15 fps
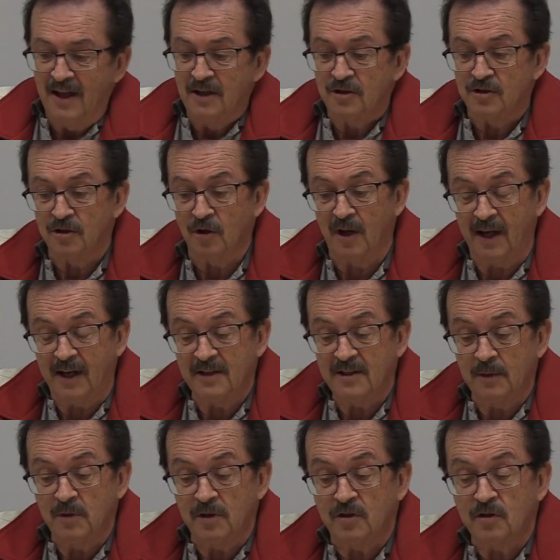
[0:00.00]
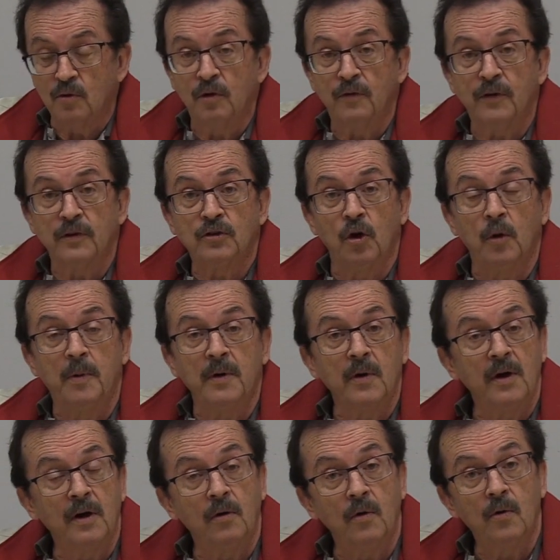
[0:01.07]
So like I said, when the school first opened, we
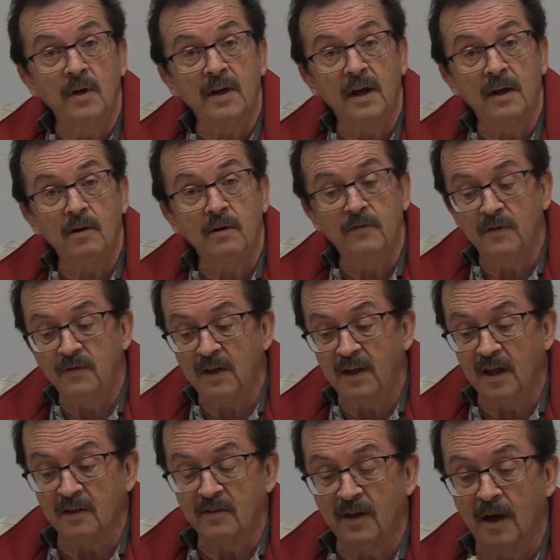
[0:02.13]
had only 150 kids.